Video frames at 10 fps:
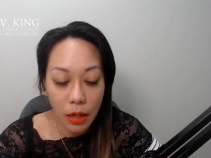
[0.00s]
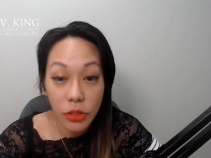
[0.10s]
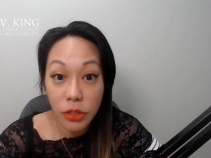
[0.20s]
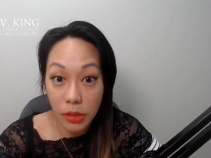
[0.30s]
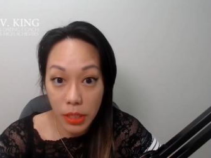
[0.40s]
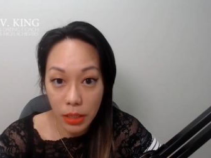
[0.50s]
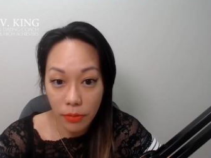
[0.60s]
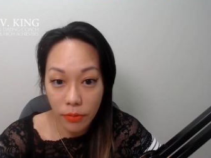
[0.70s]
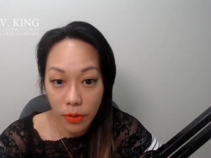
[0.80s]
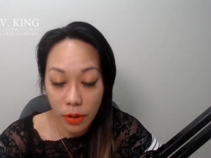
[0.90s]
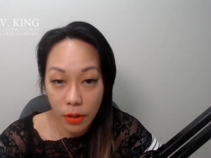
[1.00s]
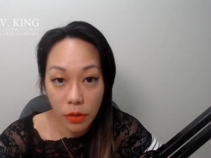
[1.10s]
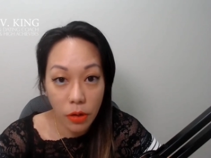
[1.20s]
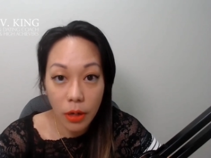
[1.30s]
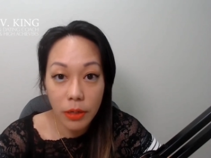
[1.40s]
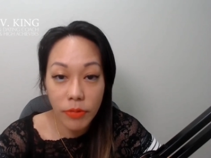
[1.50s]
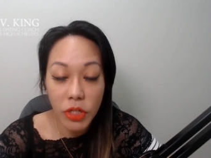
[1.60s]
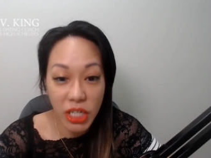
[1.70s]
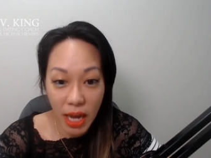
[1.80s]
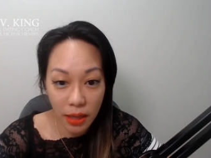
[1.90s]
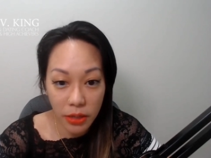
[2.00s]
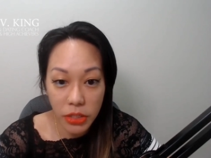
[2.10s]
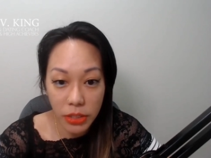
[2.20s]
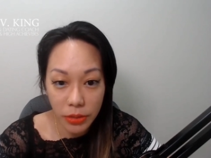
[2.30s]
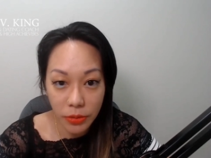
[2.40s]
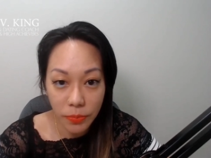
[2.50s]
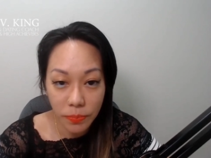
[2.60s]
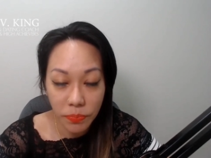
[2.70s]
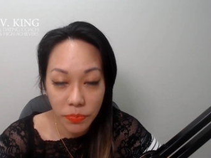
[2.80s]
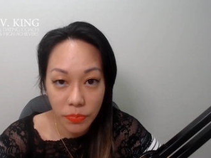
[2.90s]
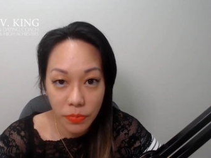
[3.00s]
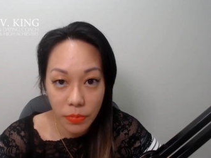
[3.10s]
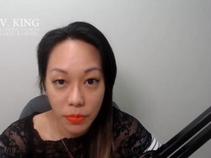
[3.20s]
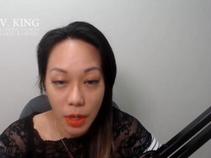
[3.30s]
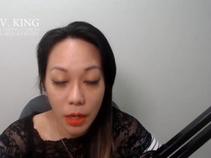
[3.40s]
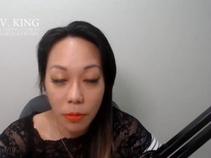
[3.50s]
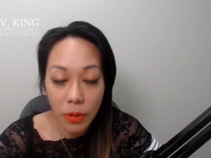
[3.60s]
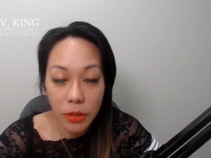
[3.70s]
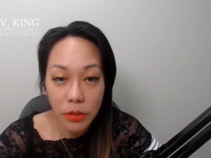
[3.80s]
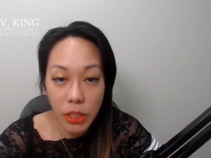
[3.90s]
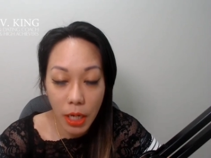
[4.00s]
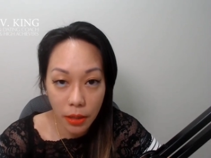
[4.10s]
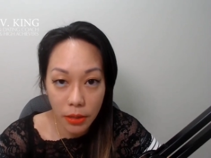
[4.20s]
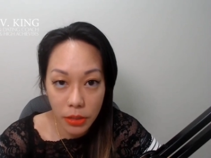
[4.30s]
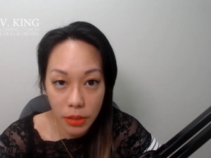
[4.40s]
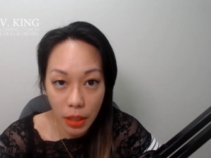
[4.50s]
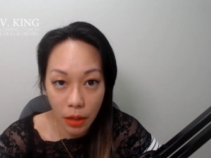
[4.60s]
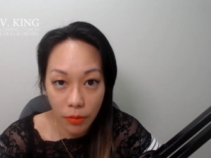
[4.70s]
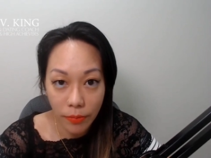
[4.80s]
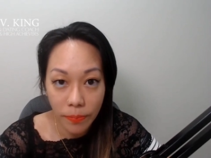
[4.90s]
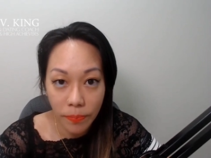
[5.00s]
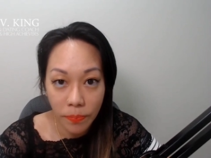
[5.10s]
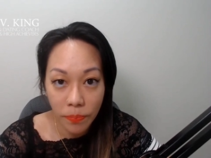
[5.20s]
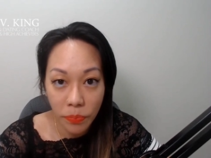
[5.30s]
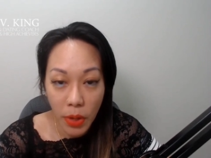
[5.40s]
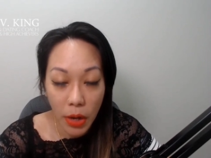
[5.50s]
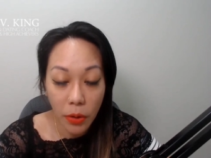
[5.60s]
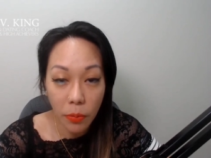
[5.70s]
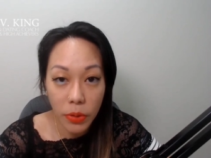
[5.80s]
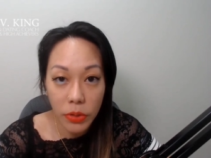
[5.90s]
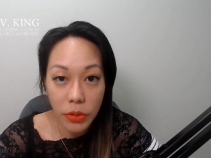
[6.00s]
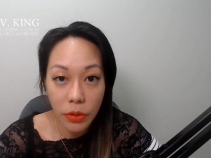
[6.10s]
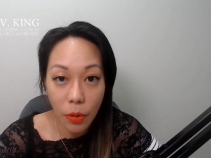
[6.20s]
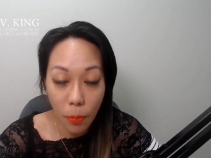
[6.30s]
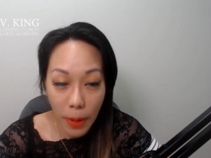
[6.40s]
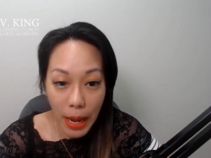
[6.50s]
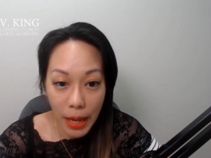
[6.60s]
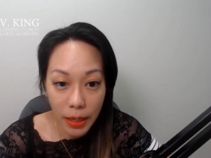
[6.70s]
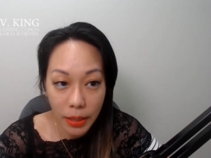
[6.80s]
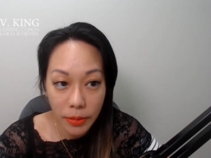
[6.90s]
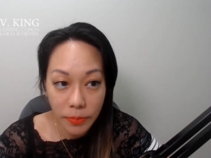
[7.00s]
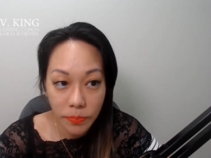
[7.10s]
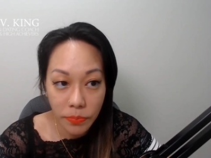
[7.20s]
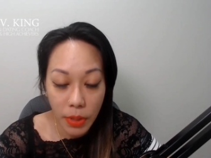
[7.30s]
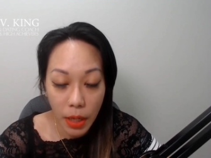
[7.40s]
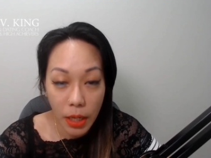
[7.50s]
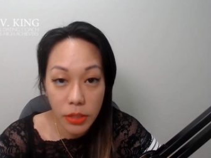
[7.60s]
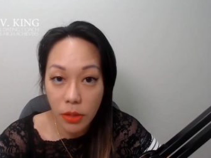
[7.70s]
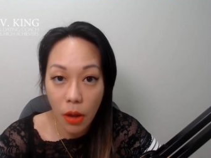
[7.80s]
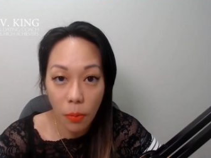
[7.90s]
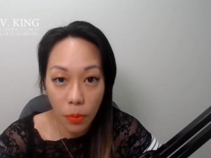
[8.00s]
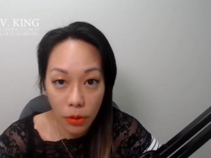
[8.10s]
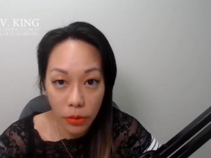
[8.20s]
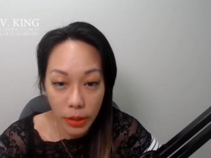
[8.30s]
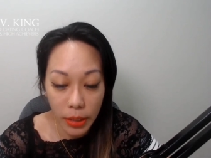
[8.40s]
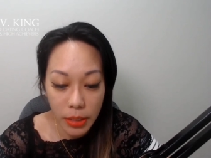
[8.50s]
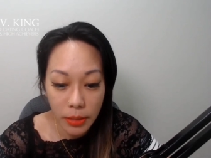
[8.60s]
to leave, not even challenge you. I don't want you to challenge yourself. I don't want you to go back. It's not worth it.